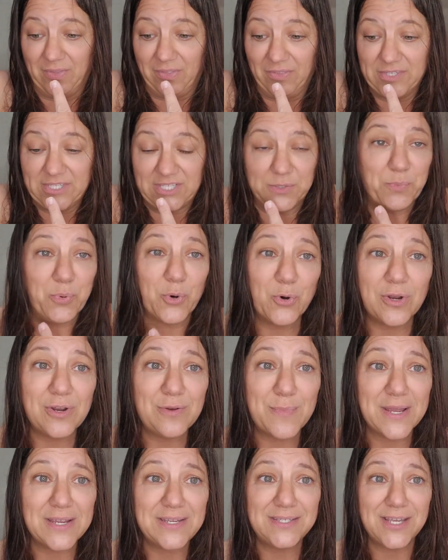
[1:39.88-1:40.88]

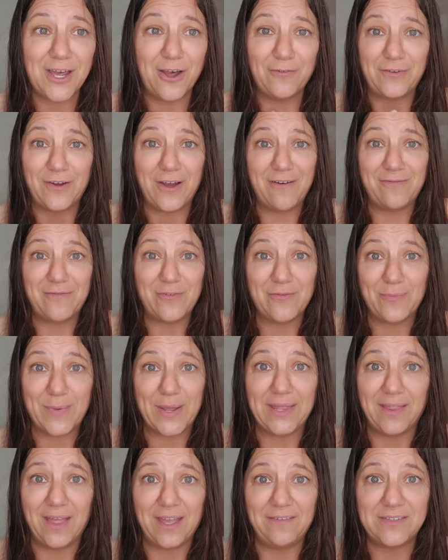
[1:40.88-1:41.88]
supported myself off of
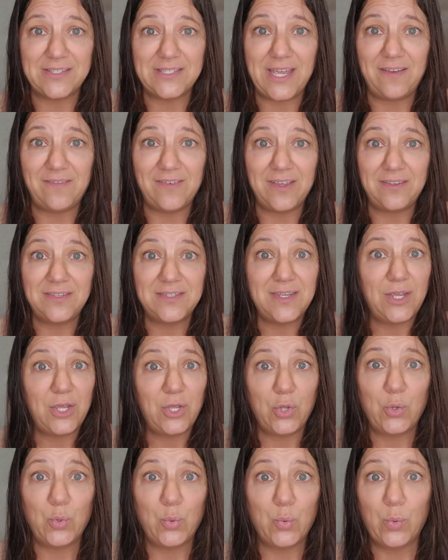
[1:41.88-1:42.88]
my life savings,
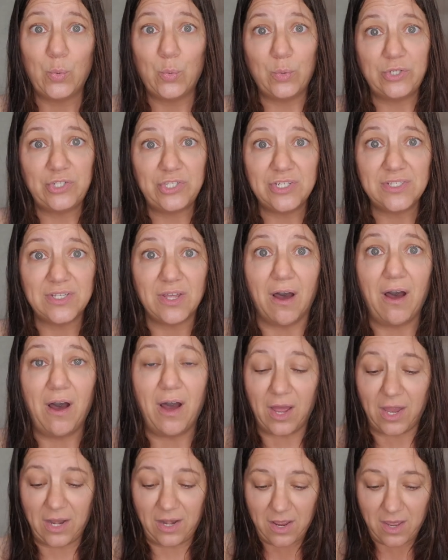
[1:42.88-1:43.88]
which is
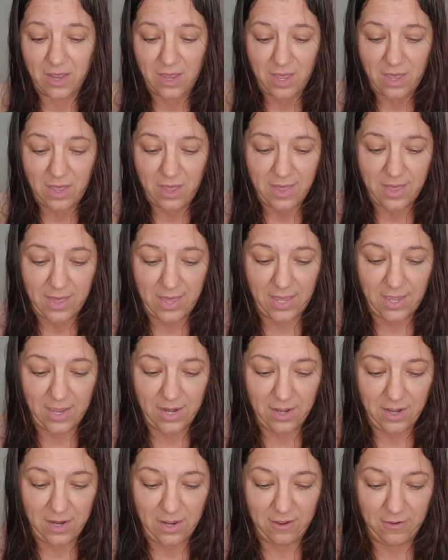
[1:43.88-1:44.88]
gone.
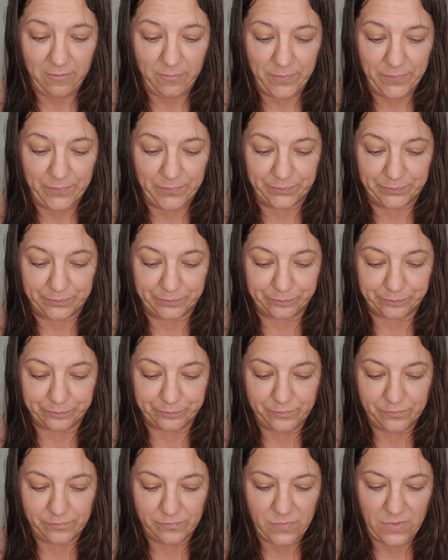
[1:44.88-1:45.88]
And,
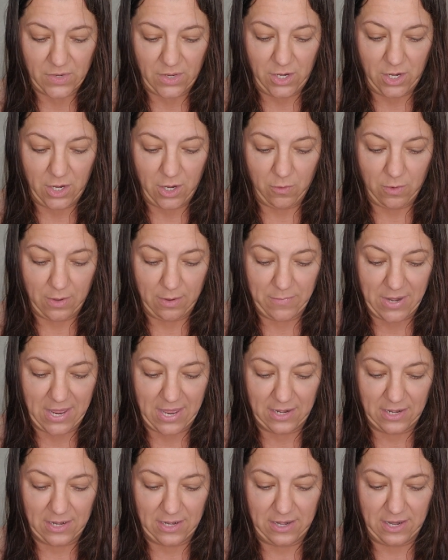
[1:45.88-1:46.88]
I'm
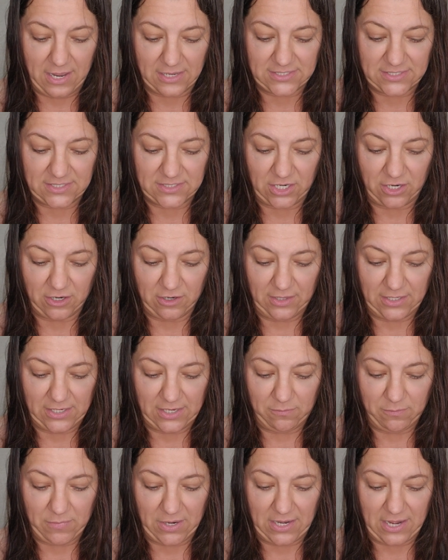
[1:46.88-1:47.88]
not necessarily
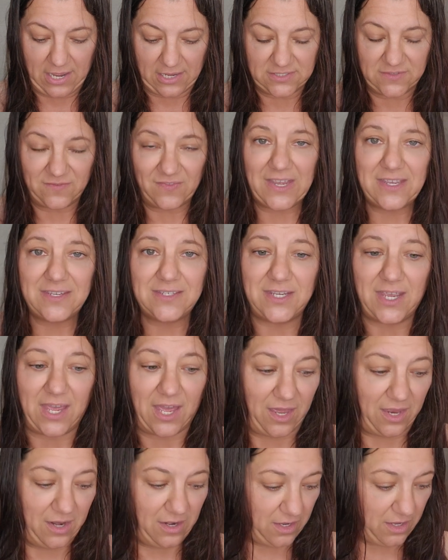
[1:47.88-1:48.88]
in my next phase
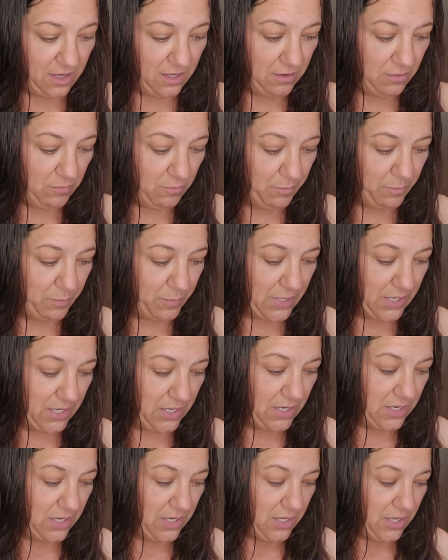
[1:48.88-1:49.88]
yet.
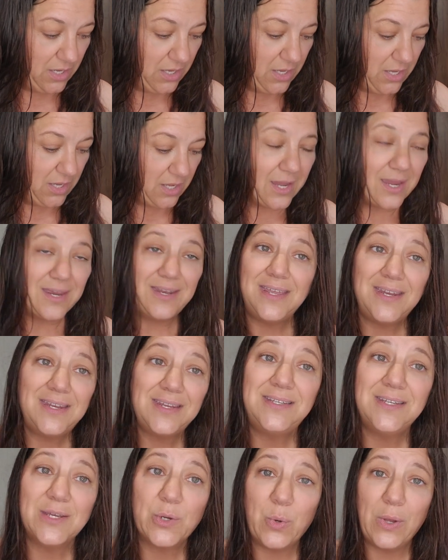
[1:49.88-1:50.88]
But I
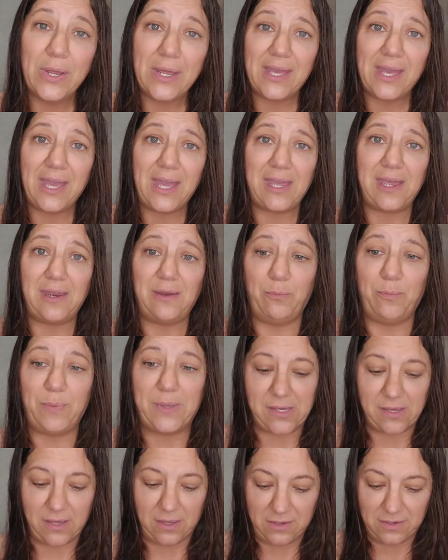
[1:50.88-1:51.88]
needed to quit Kate
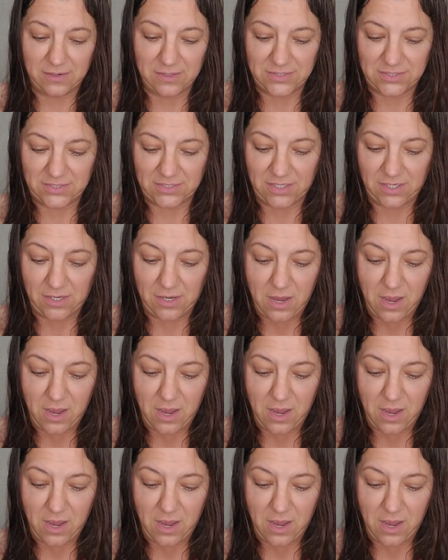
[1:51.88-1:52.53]
because